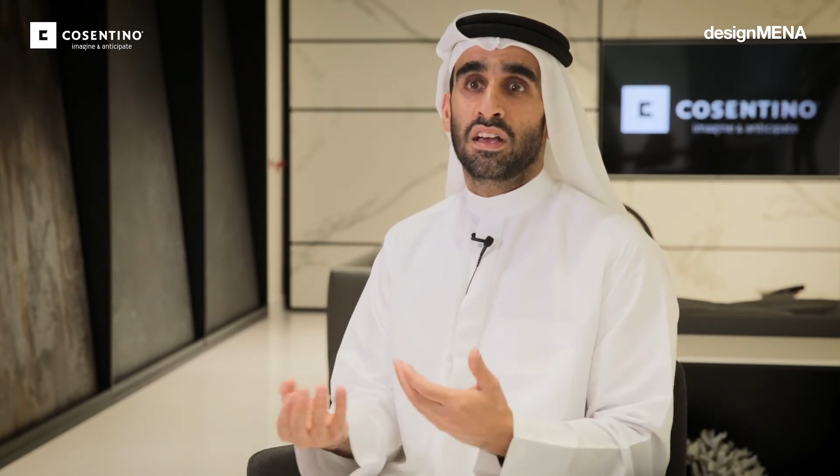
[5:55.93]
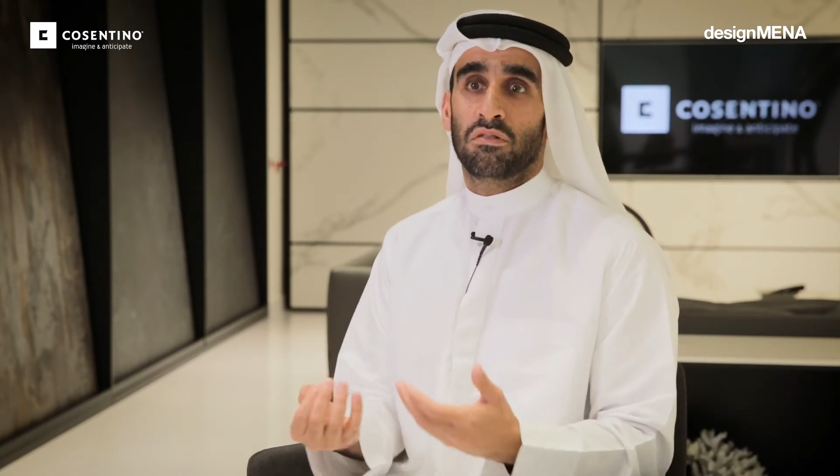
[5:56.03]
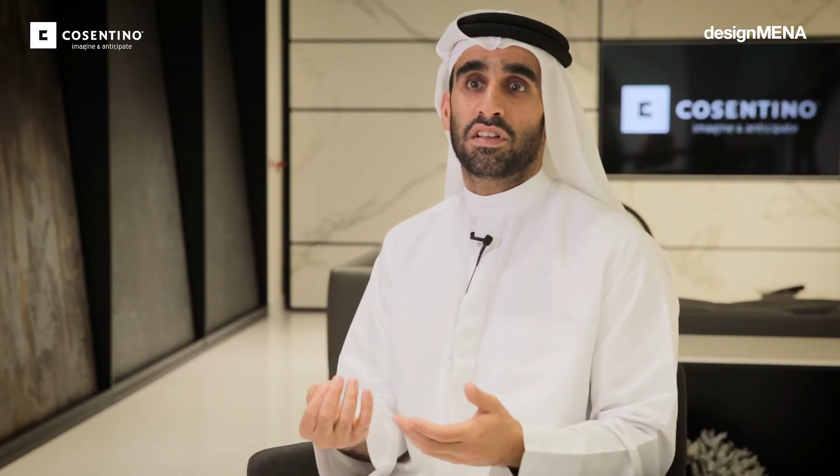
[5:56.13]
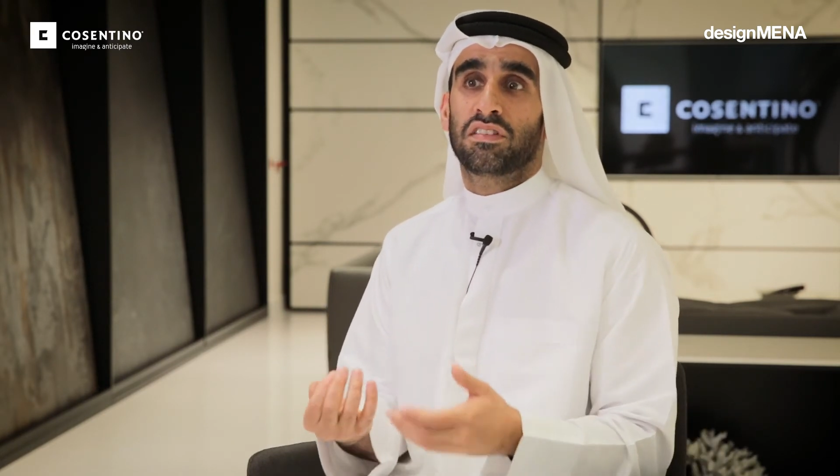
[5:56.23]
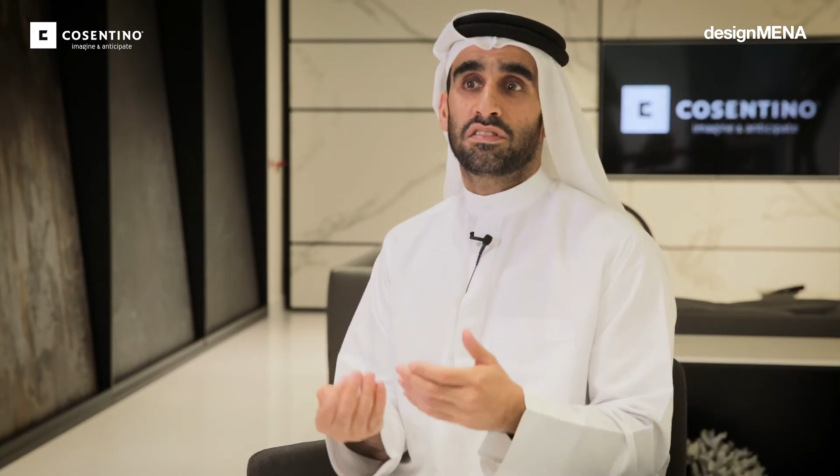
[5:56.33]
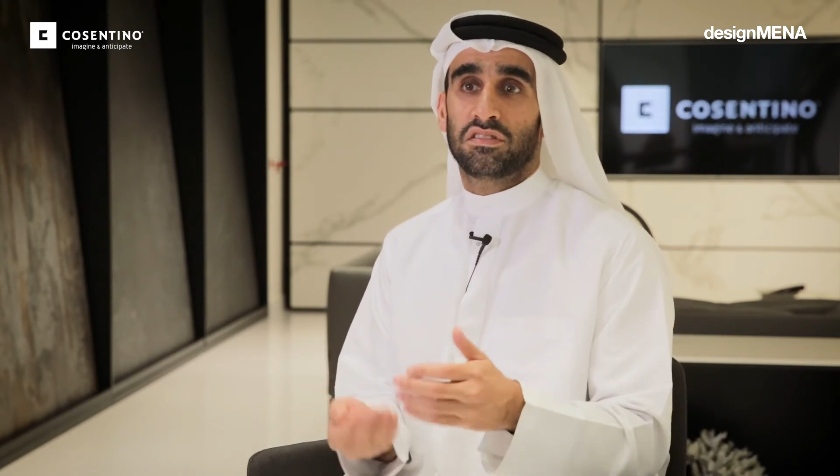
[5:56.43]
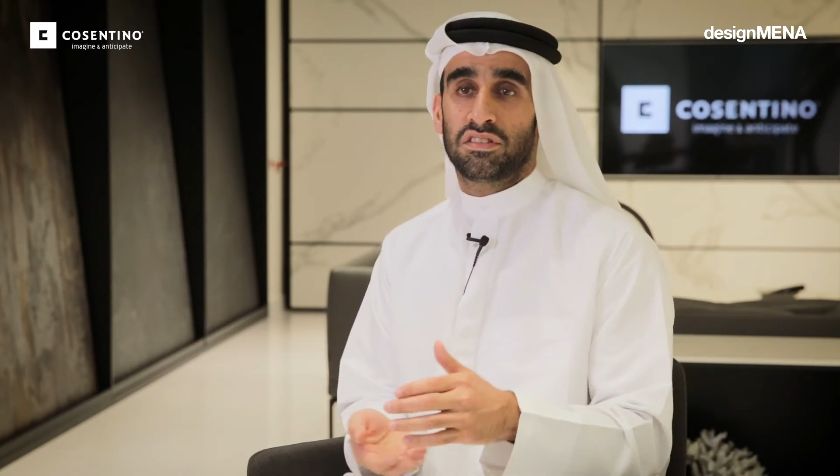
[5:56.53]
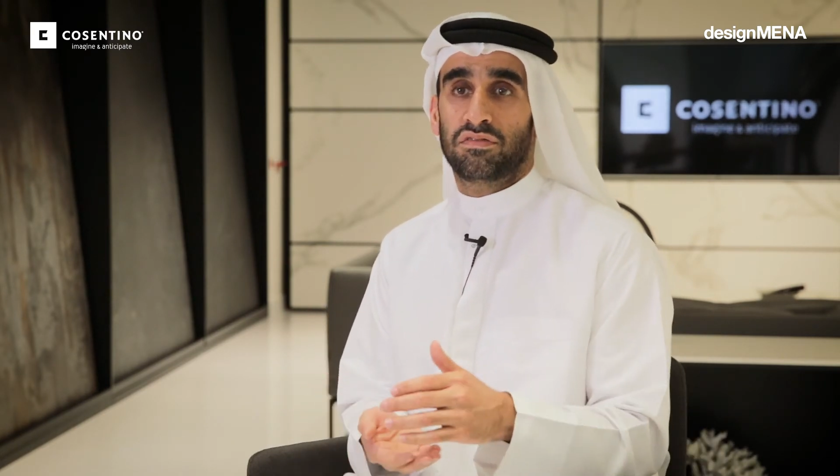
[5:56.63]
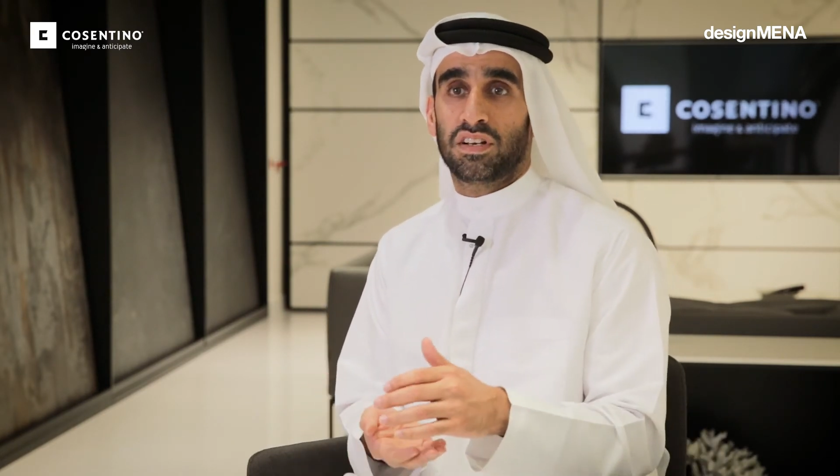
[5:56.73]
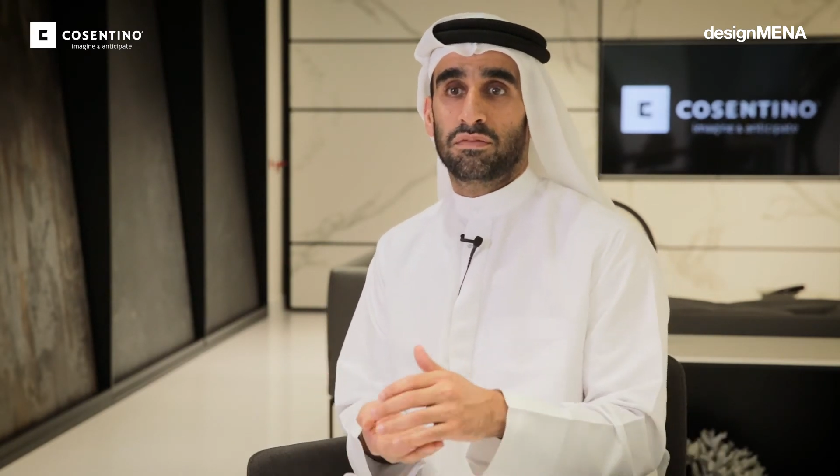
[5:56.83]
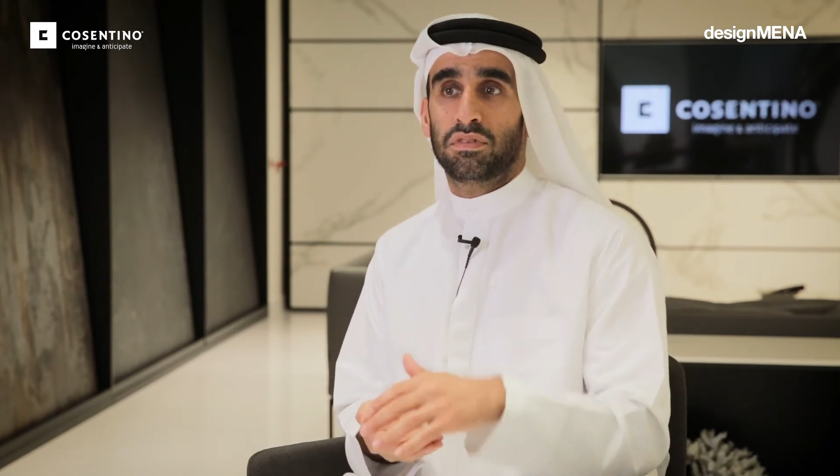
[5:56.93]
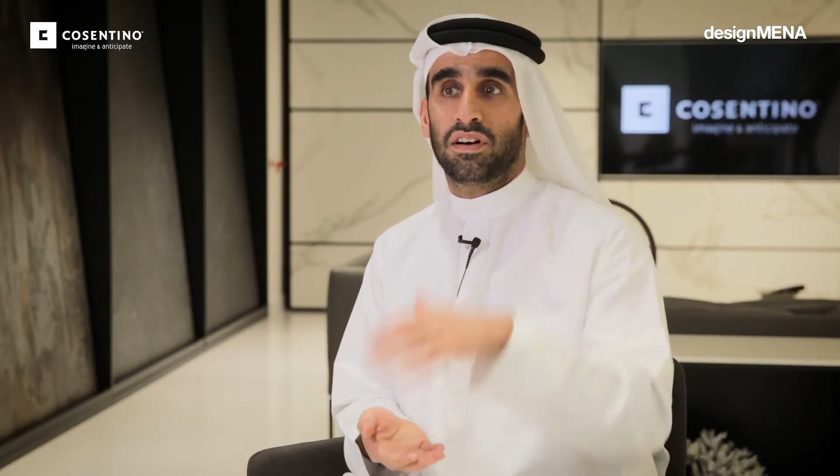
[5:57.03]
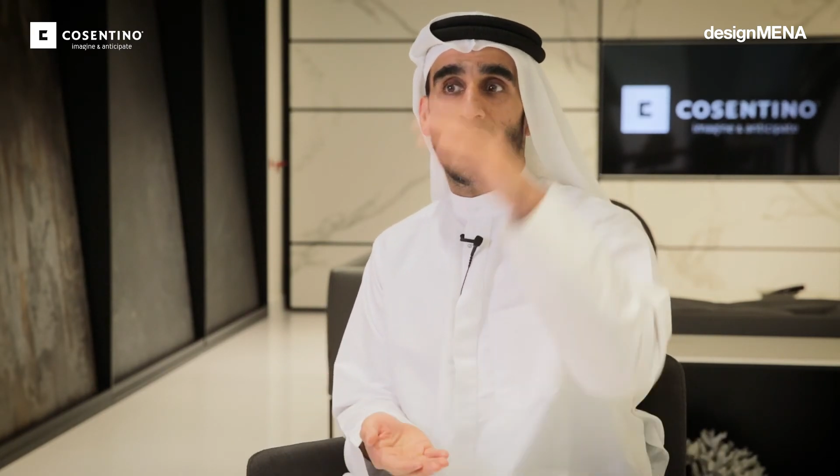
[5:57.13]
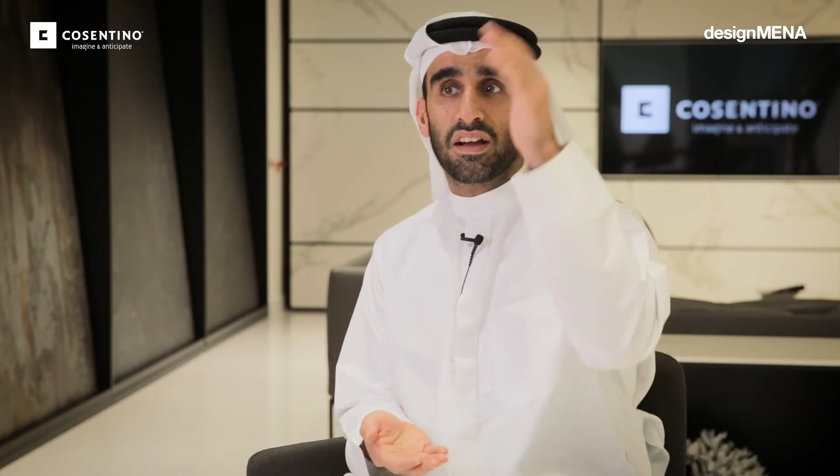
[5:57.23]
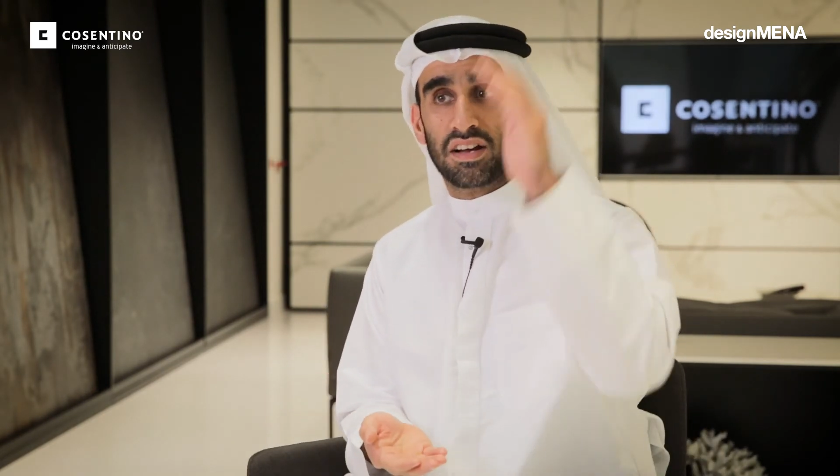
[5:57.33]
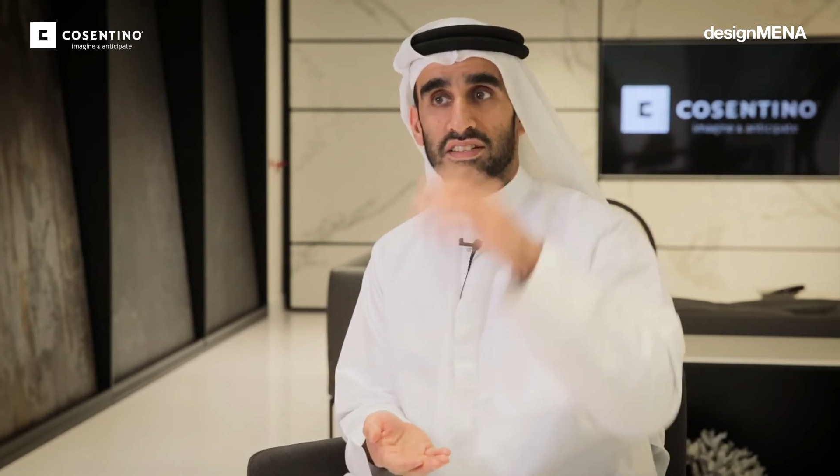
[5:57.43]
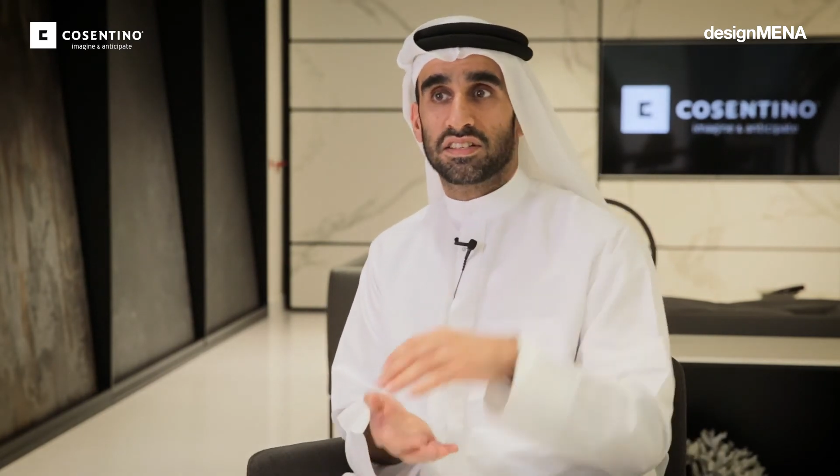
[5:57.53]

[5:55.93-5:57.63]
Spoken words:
whether to develop a high-rise